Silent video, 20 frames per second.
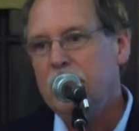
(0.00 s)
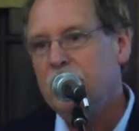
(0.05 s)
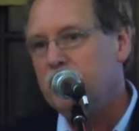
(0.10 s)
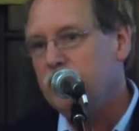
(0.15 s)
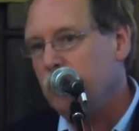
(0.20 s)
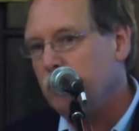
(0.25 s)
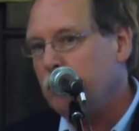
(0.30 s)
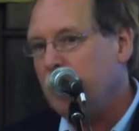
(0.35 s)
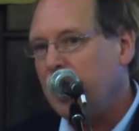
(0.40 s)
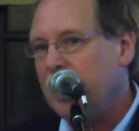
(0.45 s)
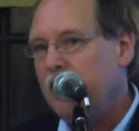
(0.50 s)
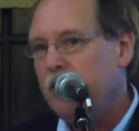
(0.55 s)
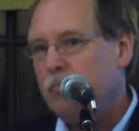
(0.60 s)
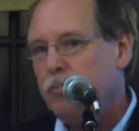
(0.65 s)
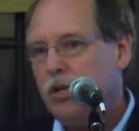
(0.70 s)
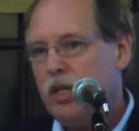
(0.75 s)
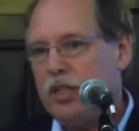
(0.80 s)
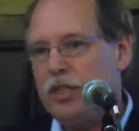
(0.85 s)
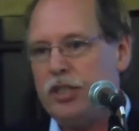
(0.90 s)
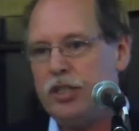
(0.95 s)
So my
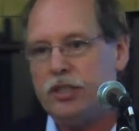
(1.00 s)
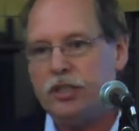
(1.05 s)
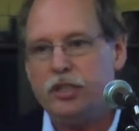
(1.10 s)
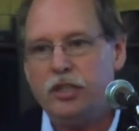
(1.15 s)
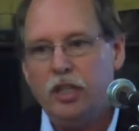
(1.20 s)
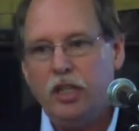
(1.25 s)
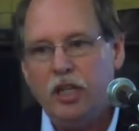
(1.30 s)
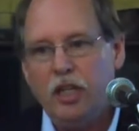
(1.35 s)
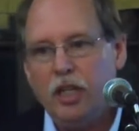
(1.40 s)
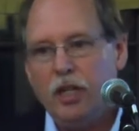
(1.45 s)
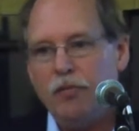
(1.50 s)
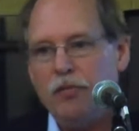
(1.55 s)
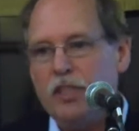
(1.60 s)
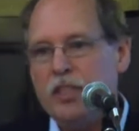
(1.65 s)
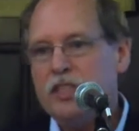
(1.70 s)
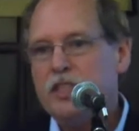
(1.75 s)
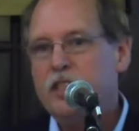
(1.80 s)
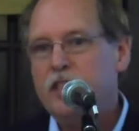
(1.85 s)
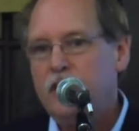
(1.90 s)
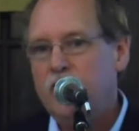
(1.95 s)
impressions of
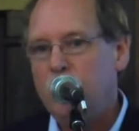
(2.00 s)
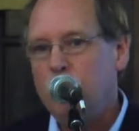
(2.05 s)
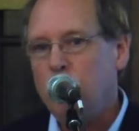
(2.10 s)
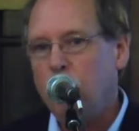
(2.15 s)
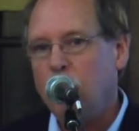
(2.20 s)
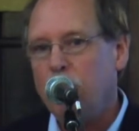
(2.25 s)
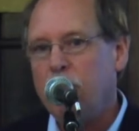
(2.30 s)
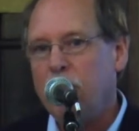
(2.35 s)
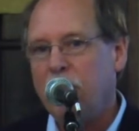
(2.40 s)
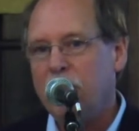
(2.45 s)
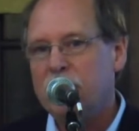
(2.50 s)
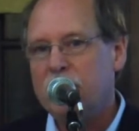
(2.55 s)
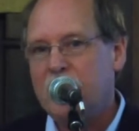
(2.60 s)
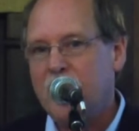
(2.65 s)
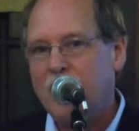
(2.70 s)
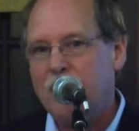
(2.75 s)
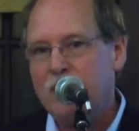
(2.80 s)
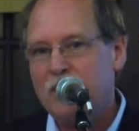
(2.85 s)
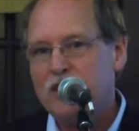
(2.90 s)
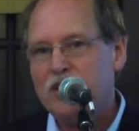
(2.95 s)
the Sydney World Parks
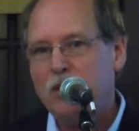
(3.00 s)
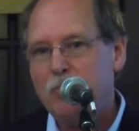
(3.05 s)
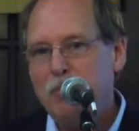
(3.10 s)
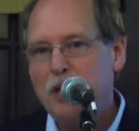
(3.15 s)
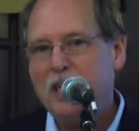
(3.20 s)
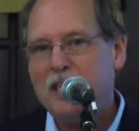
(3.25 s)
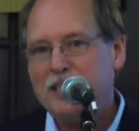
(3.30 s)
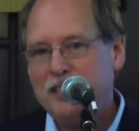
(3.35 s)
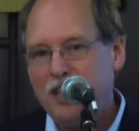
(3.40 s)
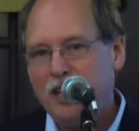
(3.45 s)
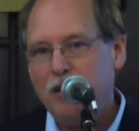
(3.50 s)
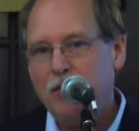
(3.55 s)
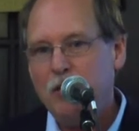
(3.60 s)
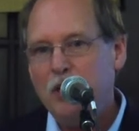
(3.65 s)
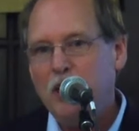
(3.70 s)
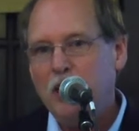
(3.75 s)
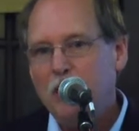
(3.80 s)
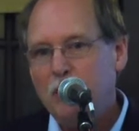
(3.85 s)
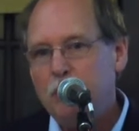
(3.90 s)
Congress are based on